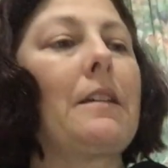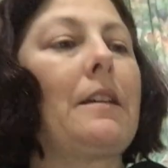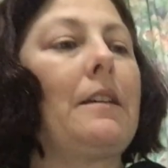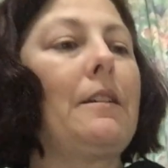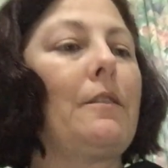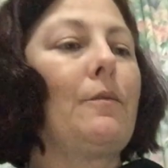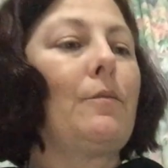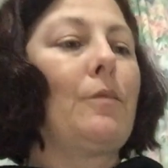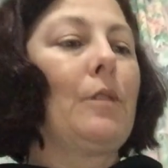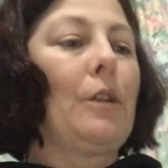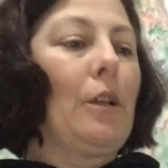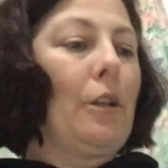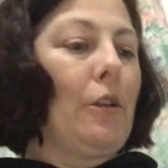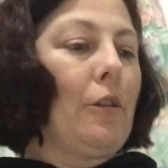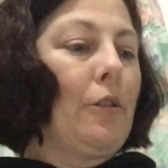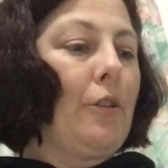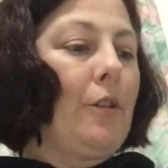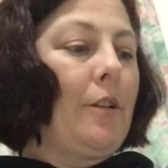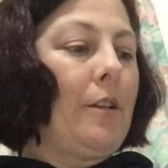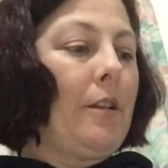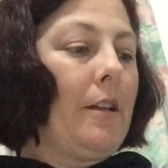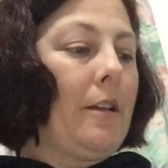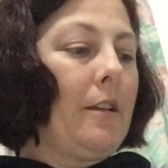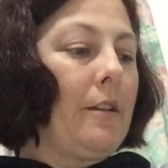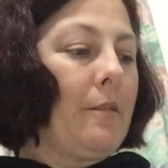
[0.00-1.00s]
say, I want to
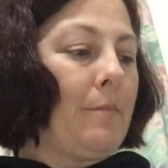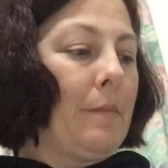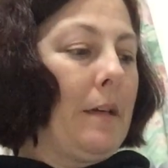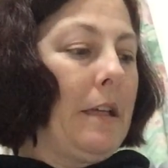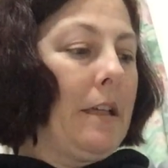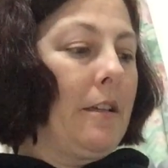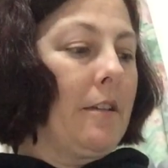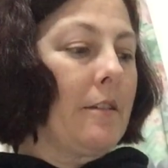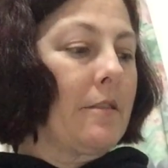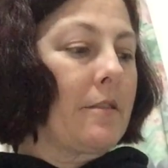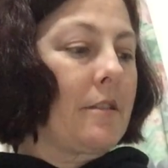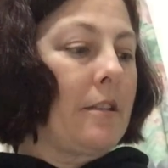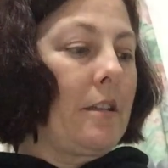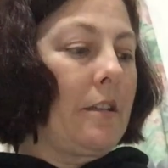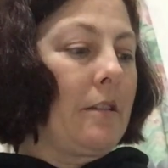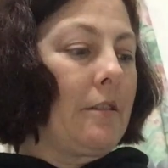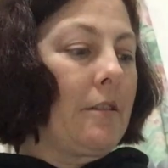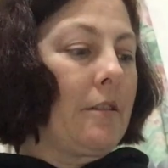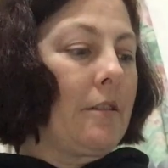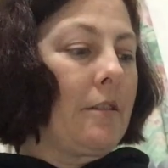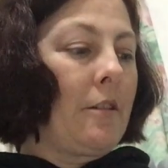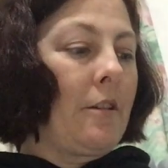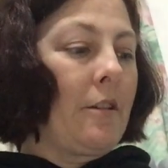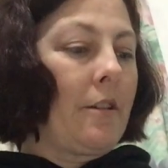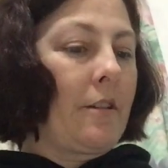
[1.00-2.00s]
learn how to make a
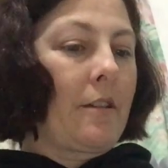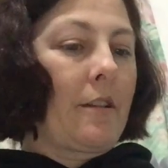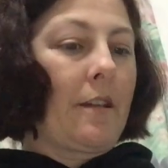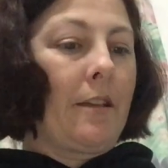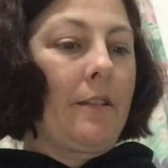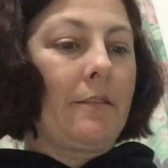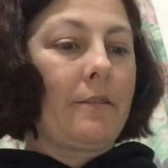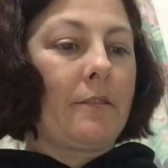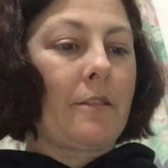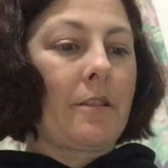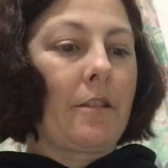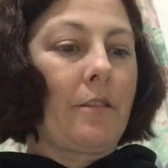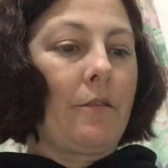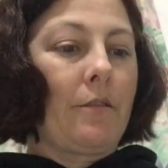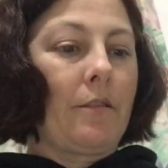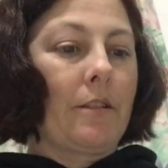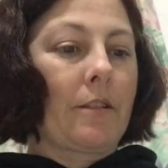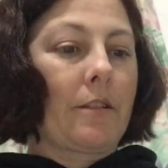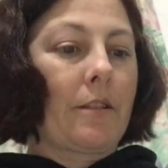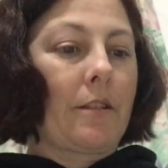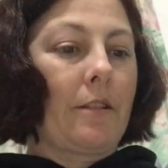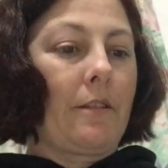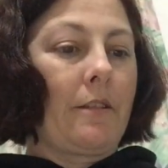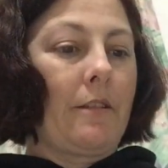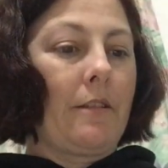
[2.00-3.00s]
singlet like that so I
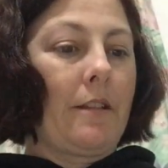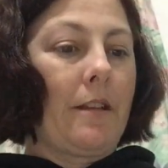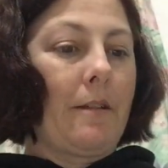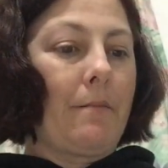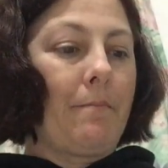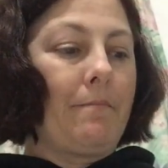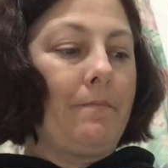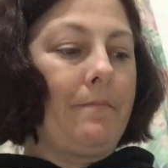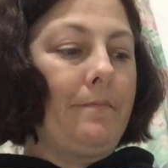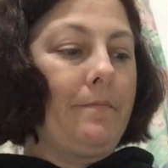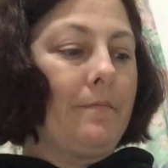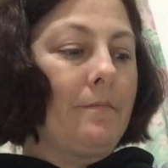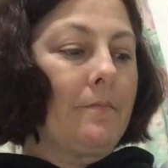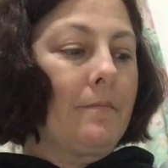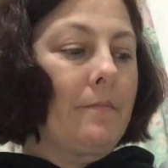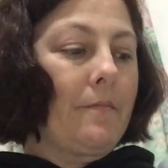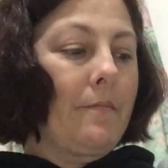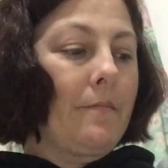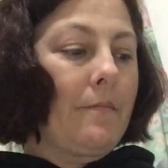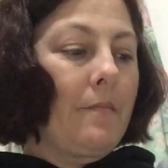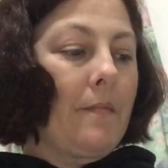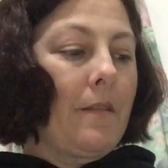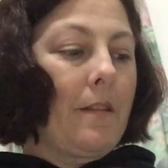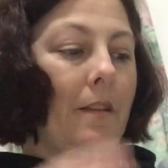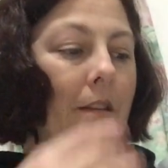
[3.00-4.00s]
can
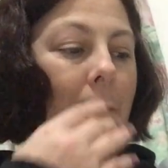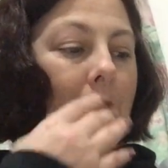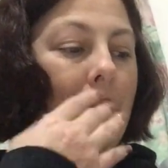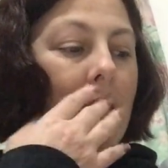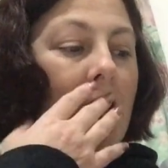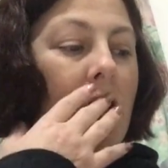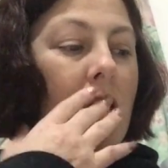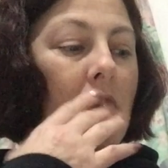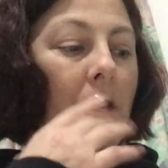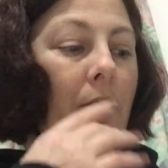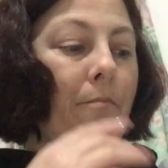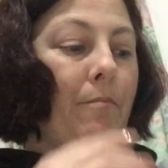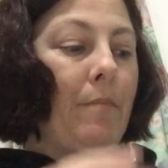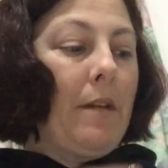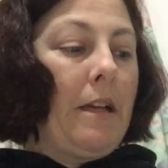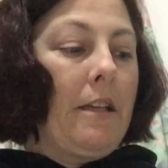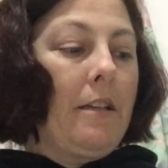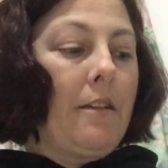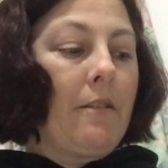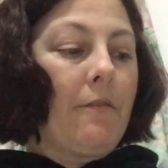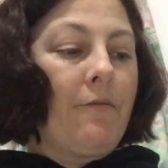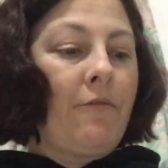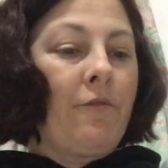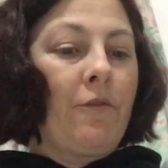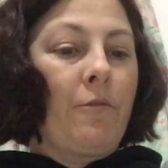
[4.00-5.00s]

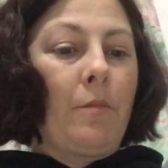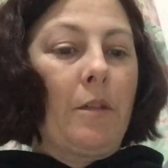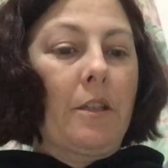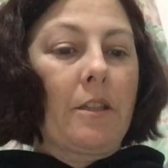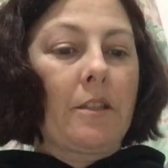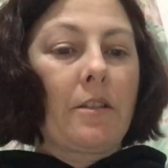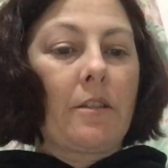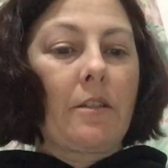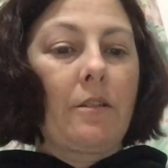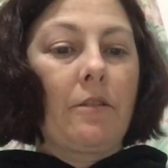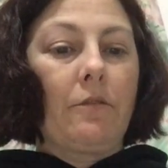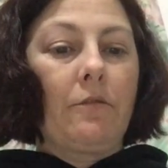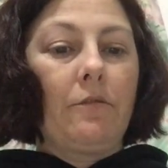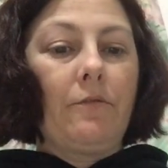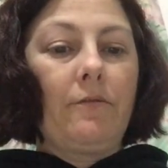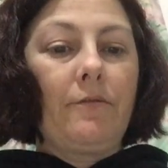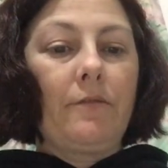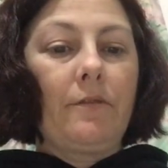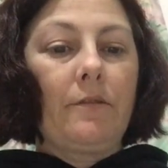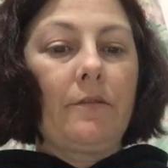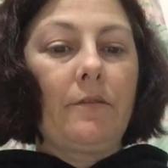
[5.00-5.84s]
make it for myself.